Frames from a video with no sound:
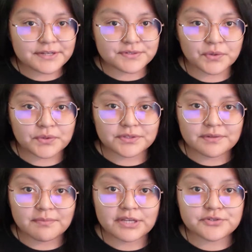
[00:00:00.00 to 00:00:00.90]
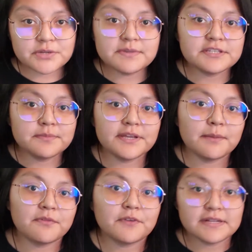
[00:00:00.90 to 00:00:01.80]
years old, my dream is to
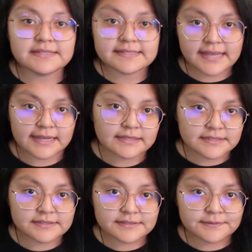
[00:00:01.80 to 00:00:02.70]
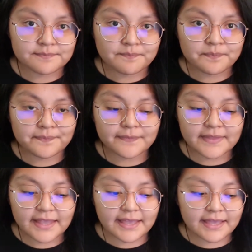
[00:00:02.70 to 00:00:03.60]
become a forensic scientist.
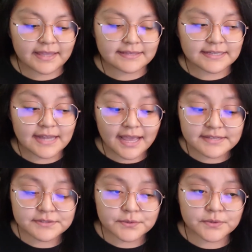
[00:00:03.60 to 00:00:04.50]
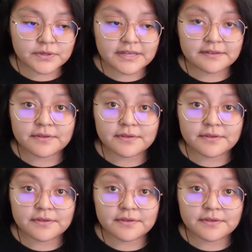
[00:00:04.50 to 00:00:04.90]
And in high school, it